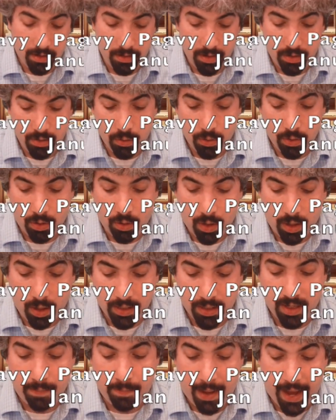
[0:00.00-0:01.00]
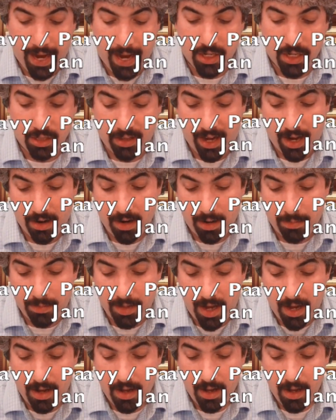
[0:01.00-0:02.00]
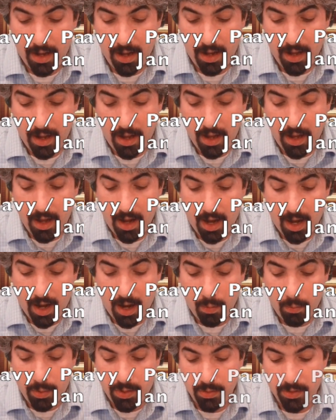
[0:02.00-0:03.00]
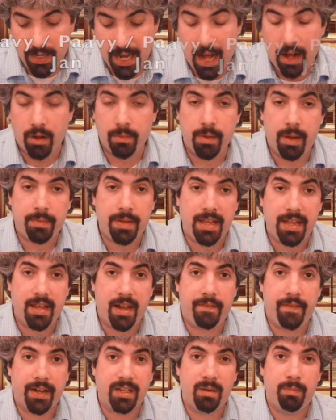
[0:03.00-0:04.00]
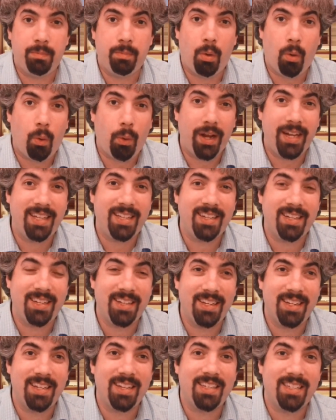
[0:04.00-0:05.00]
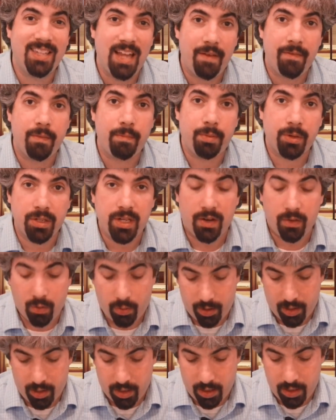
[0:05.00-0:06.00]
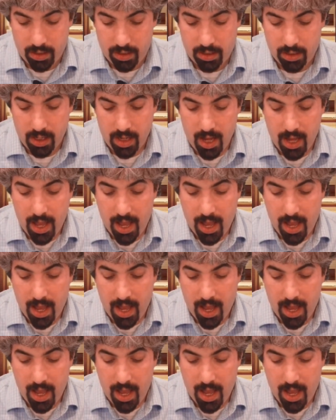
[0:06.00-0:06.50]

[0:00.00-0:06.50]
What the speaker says: Google called it the page layout update, which was an algorithm update that affected 0.7% of queries.